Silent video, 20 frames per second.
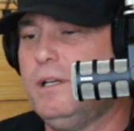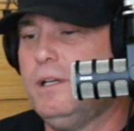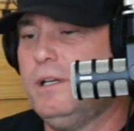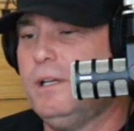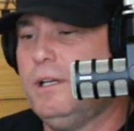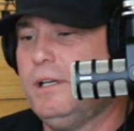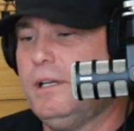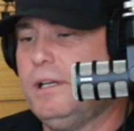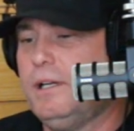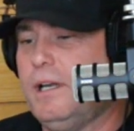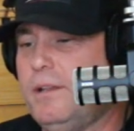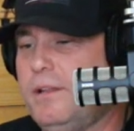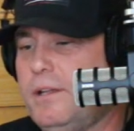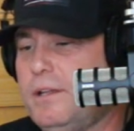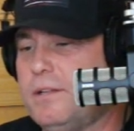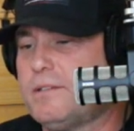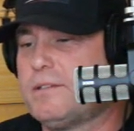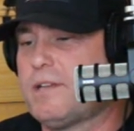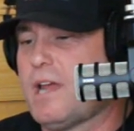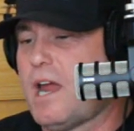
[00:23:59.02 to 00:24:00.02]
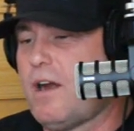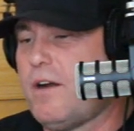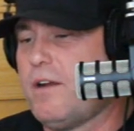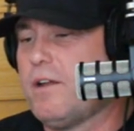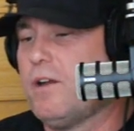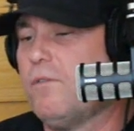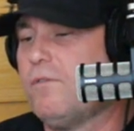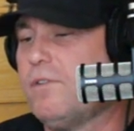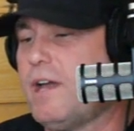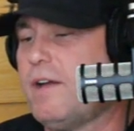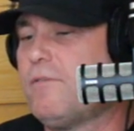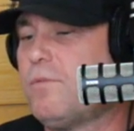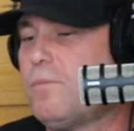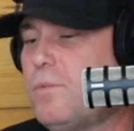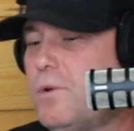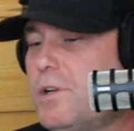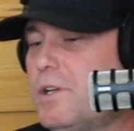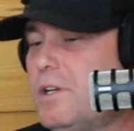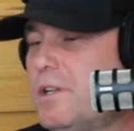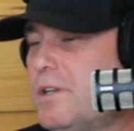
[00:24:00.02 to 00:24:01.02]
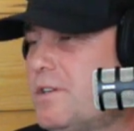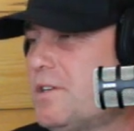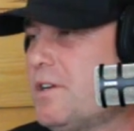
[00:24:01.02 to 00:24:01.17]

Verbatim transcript: Sure. And then Saturday, hopefully, have a pretty good